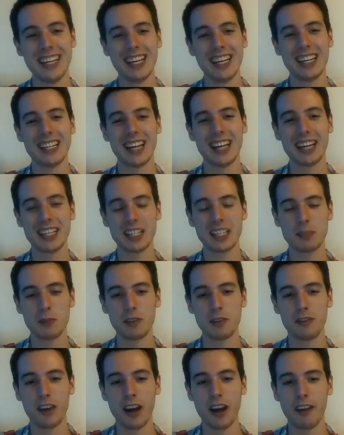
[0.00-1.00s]
Knight takes
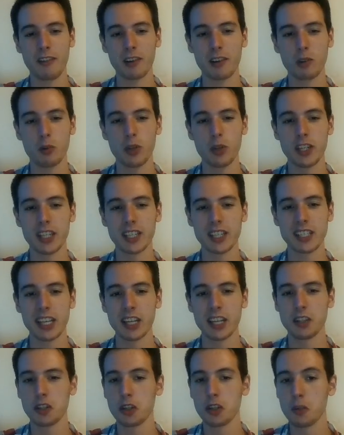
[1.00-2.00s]
b5 and queen takes
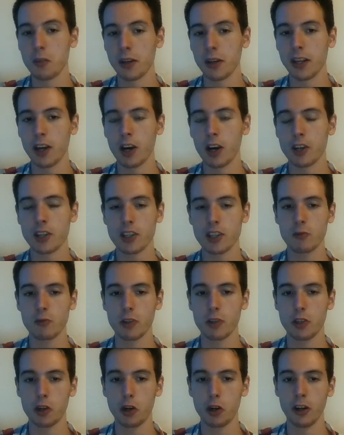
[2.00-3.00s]
a2, but now I just
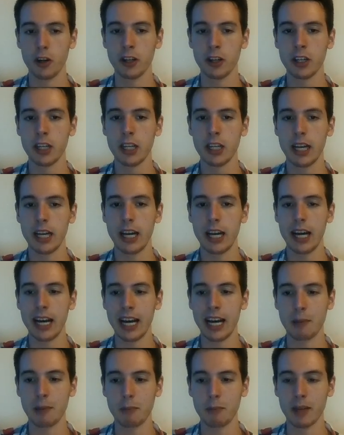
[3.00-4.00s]
return
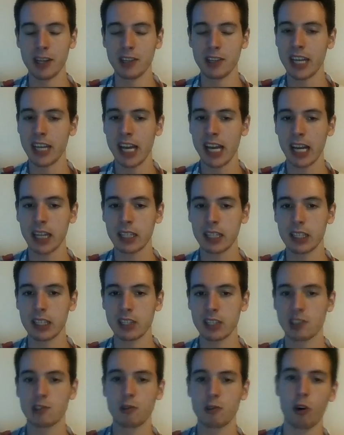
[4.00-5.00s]
and my attack
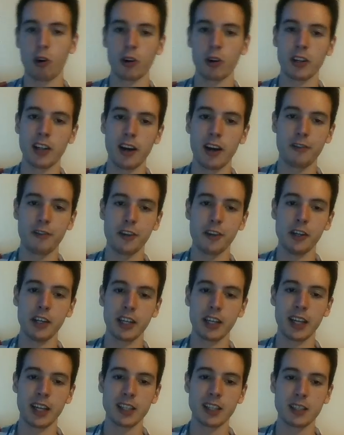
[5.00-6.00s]
is strong enough here
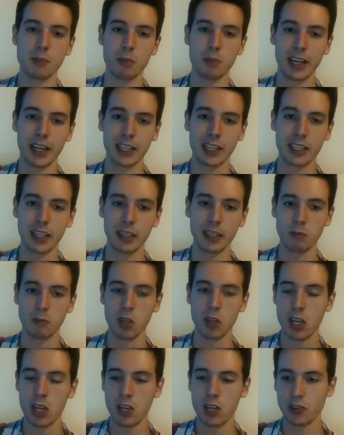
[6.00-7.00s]
against the black king.
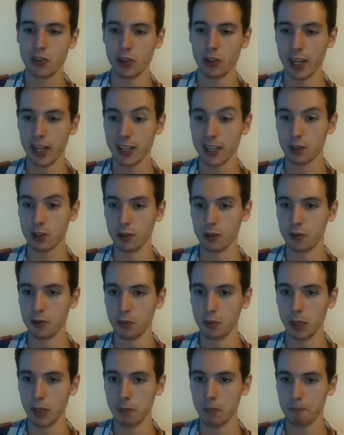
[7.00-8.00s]
So that's good for me.